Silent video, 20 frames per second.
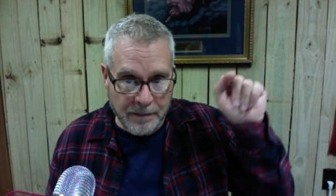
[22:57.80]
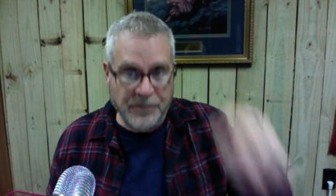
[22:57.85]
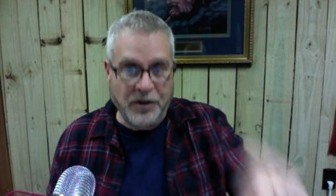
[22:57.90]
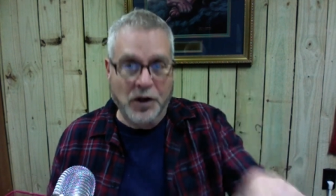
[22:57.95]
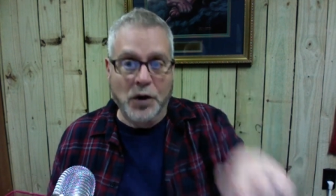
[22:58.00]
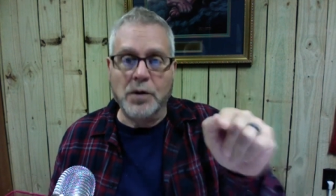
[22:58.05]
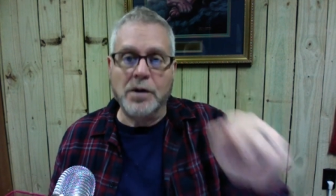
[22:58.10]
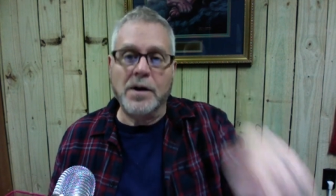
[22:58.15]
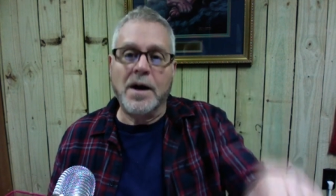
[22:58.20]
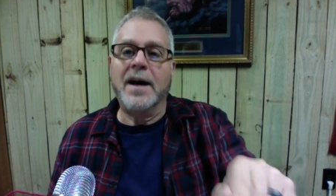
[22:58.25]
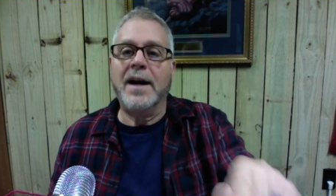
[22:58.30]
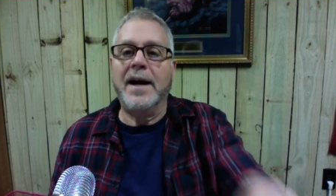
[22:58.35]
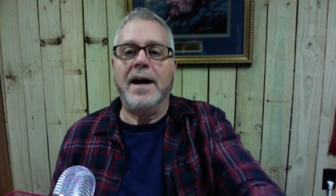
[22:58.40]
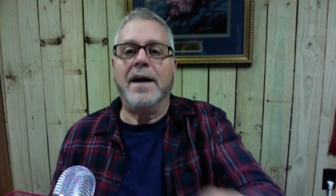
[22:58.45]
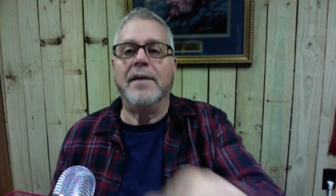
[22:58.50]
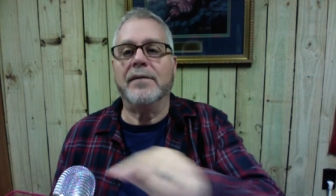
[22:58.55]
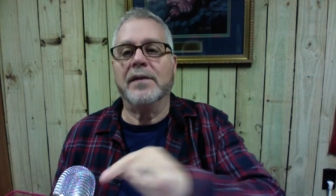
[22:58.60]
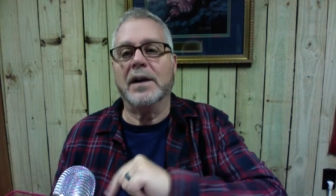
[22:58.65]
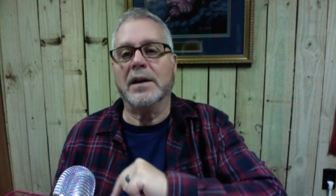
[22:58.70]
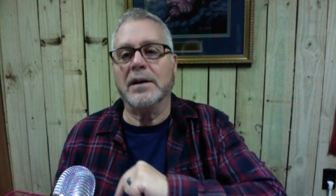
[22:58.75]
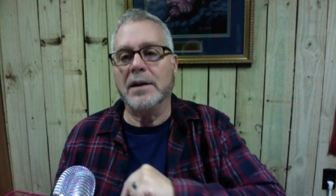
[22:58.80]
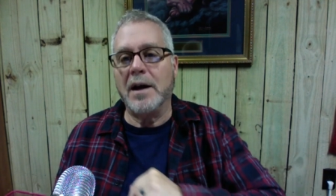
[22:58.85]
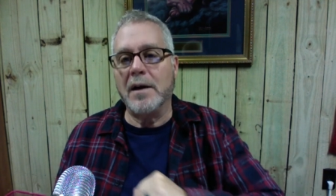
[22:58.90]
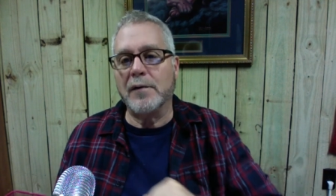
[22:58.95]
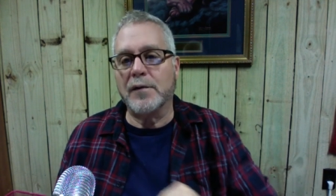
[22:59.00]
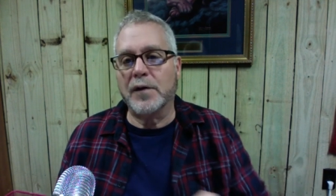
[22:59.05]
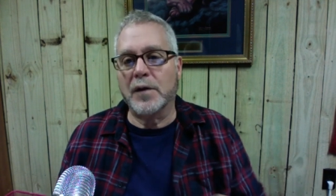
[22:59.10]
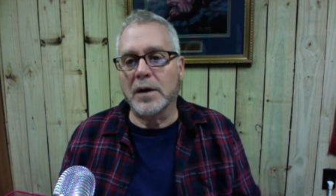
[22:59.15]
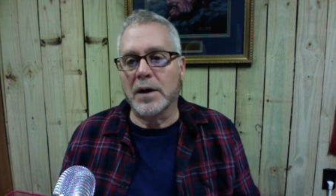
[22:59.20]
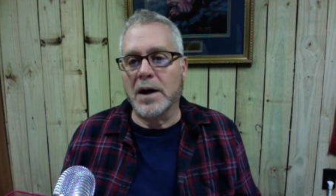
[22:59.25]
do not have the
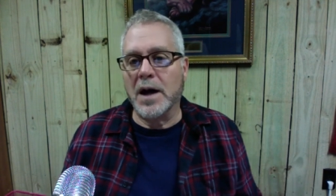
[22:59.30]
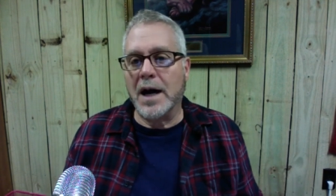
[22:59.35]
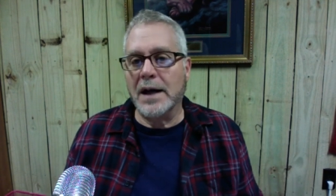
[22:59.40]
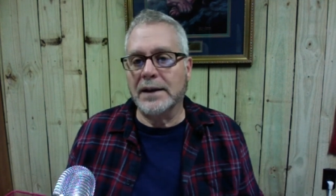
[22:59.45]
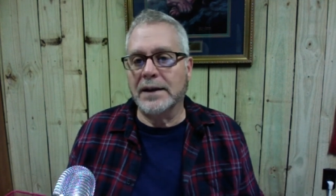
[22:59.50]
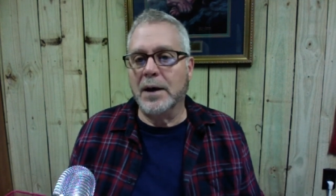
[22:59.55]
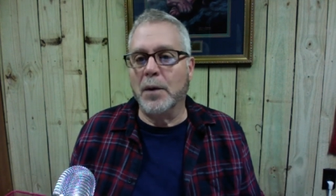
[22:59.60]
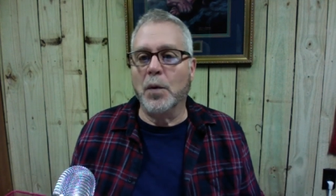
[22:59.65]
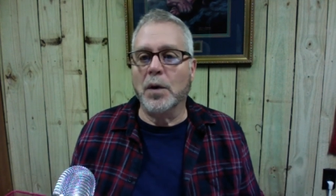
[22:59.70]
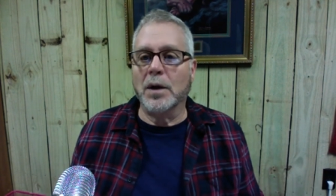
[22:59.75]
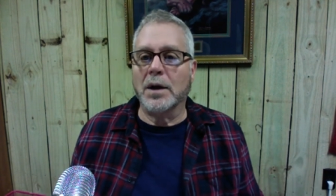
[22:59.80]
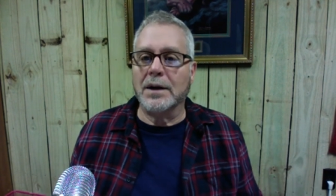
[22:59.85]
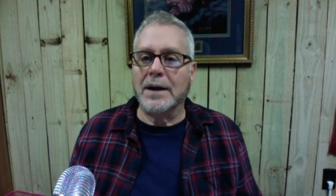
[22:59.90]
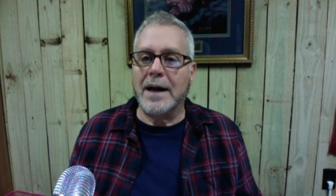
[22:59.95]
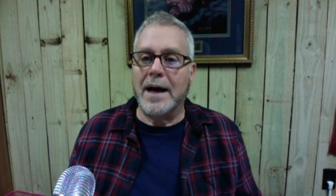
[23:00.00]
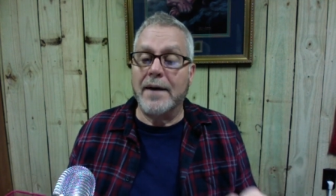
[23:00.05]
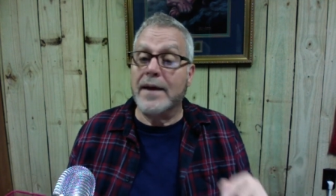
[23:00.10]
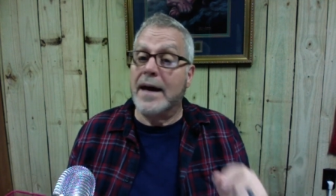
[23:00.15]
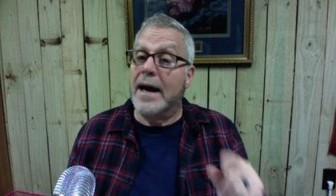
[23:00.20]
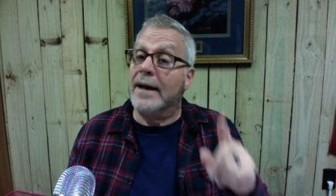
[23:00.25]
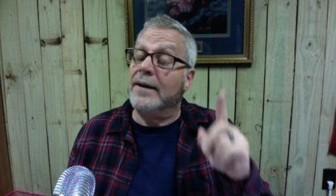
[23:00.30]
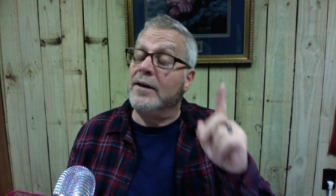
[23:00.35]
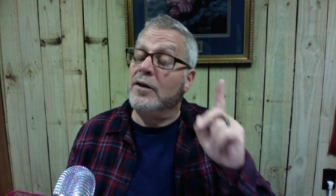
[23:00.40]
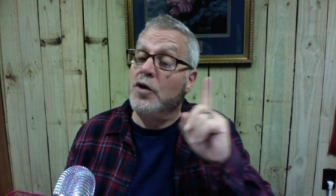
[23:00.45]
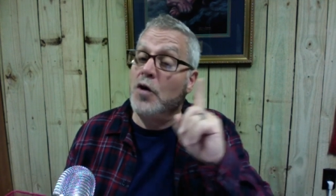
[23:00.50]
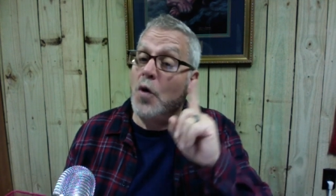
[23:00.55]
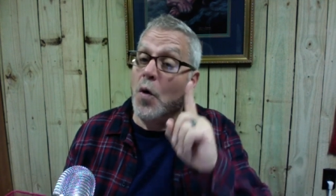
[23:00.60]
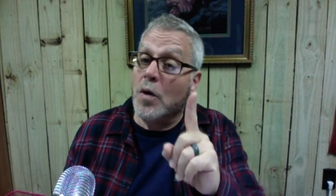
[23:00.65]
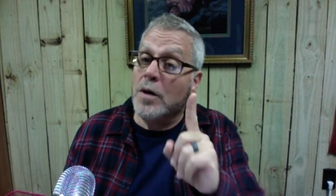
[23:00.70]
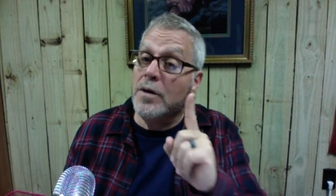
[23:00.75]
love for God that would allow them,
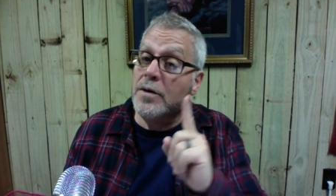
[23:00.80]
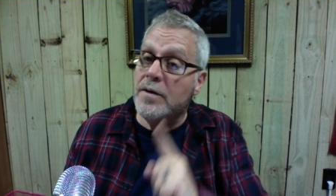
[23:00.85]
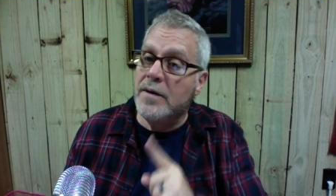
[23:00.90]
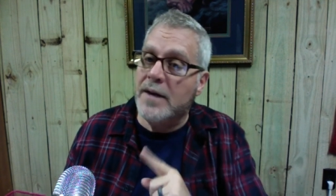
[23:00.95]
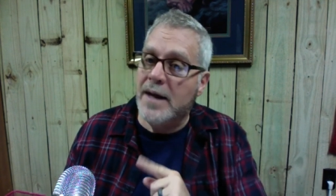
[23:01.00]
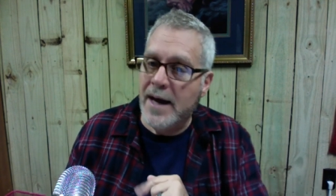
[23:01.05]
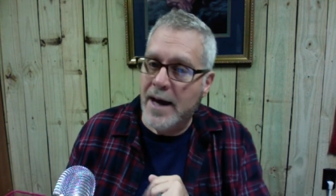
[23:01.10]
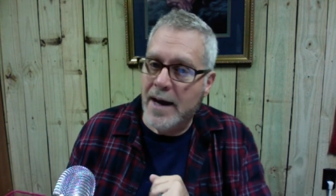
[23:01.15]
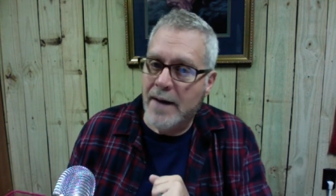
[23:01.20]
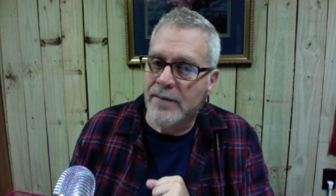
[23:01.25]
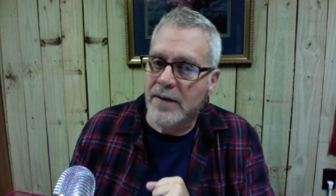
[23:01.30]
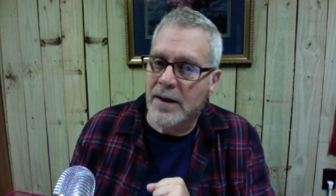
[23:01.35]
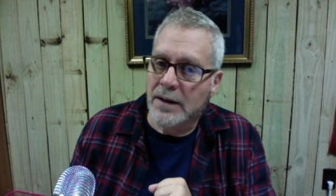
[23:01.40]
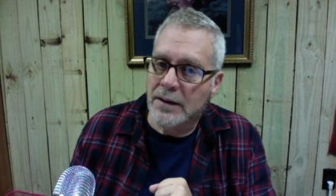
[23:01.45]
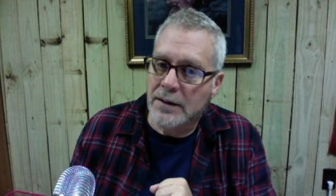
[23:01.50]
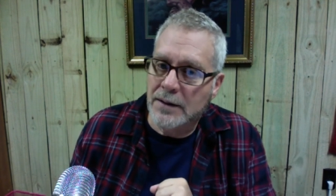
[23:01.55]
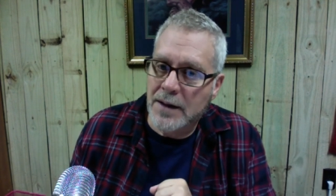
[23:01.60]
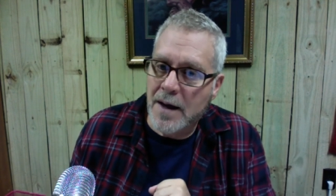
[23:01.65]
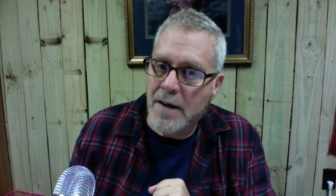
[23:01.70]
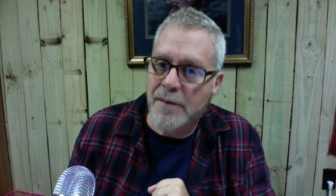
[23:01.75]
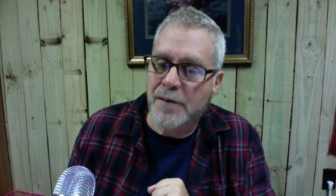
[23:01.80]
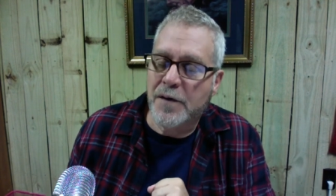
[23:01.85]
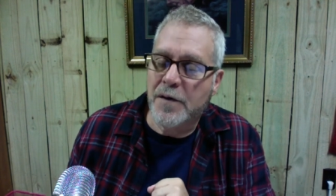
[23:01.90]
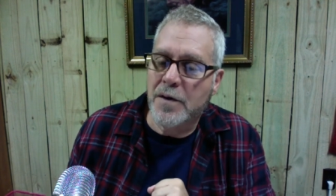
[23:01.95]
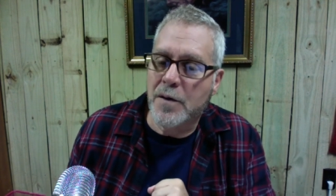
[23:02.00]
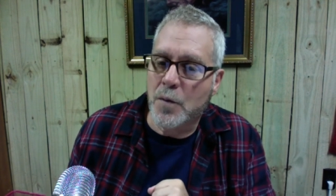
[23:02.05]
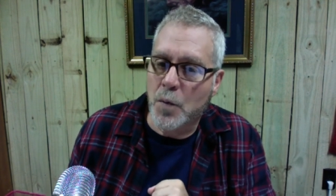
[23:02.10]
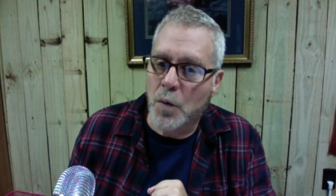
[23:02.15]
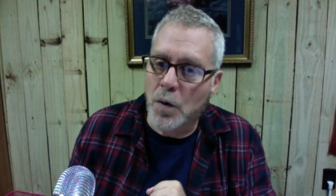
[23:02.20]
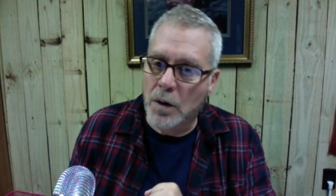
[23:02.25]
and nor do they have the love for
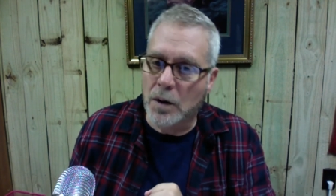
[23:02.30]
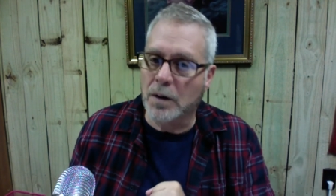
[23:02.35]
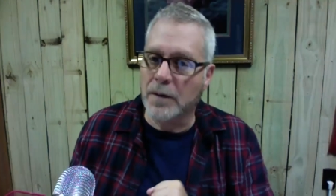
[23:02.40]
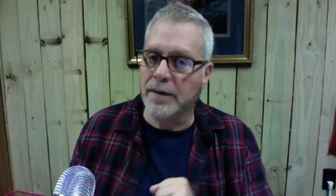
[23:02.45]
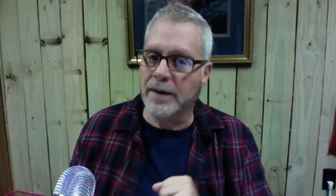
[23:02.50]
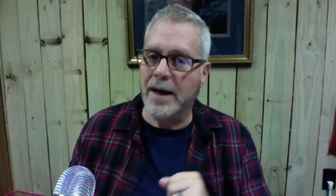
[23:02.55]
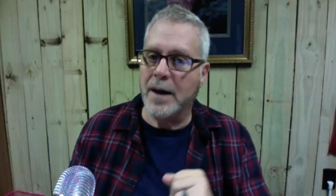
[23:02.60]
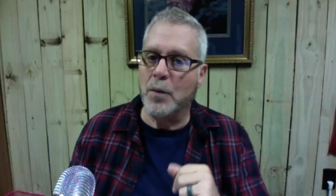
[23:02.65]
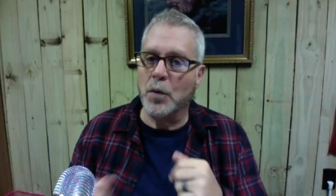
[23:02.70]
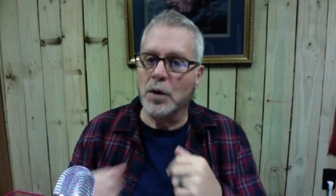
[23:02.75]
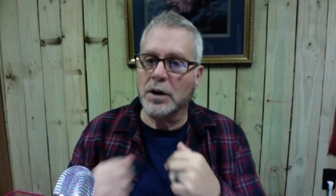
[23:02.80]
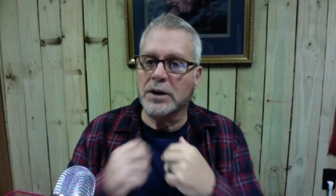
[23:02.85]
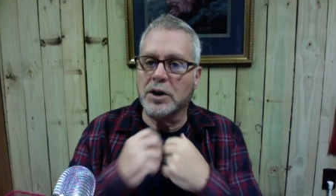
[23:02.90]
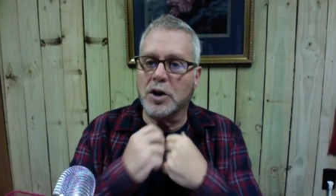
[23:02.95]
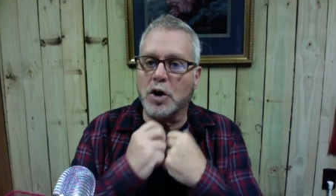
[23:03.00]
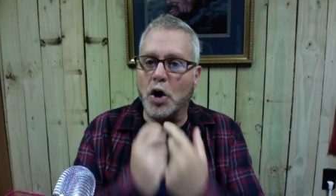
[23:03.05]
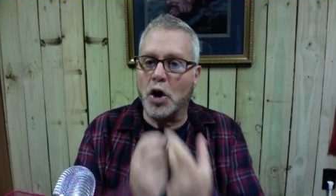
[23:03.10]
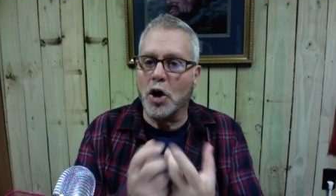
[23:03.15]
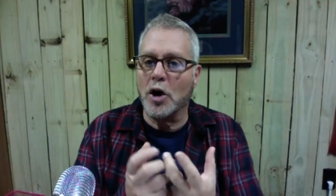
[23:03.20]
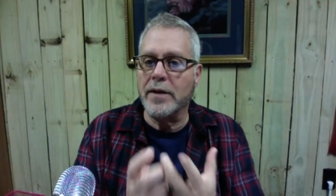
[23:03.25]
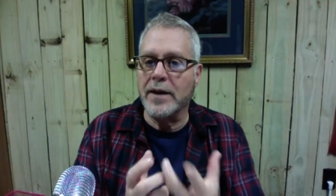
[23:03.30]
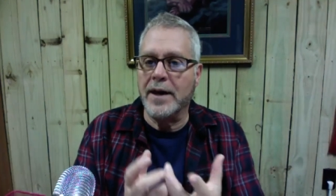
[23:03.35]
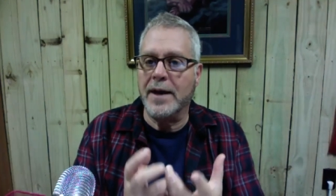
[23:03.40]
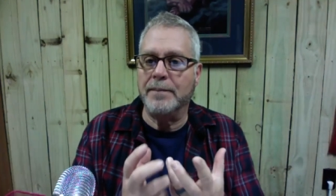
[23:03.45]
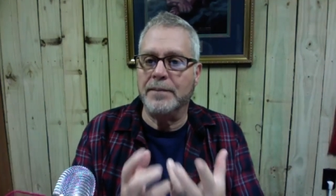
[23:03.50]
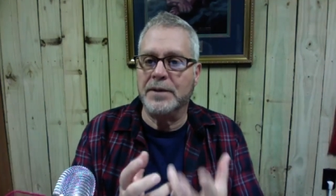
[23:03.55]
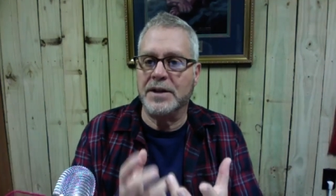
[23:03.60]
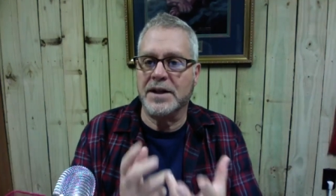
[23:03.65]
the world that would call them